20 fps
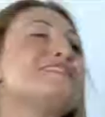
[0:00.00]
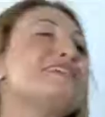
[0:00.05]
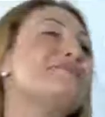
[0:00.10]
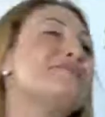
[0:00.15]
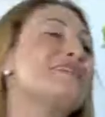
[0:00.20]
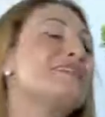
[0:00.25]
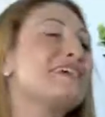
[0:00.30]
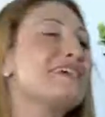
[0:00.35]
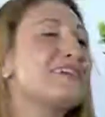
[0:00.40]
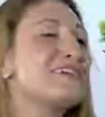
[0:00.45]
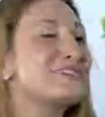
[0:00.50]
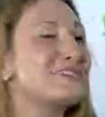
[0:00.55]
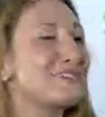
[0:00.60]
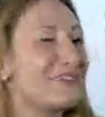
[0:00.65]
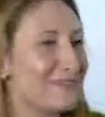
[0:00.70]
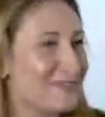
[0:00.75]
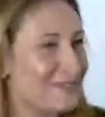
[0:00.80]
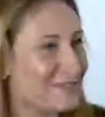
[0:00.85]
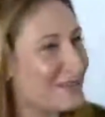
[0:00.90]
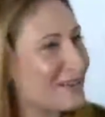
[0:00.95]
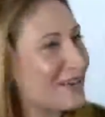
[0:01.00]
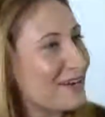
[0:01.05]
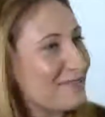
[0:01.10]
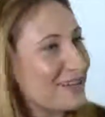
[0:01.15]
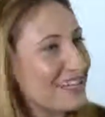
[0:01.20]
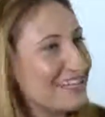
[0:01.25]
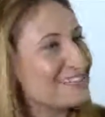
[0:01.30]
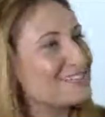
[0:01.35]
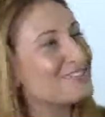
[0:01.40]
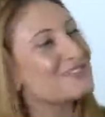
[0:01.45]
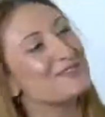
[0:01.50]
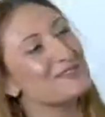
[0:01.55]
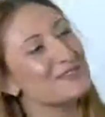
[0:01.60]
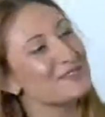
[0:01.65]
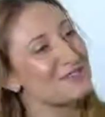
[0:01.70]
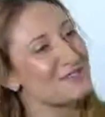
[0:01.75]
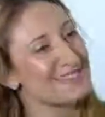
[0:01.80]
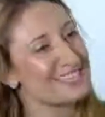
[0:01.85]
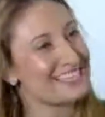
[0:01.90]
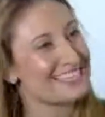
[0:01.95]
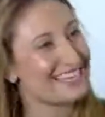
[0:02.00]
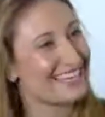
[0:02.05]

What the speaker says: Deborah, thank you so much for coming in to talk to us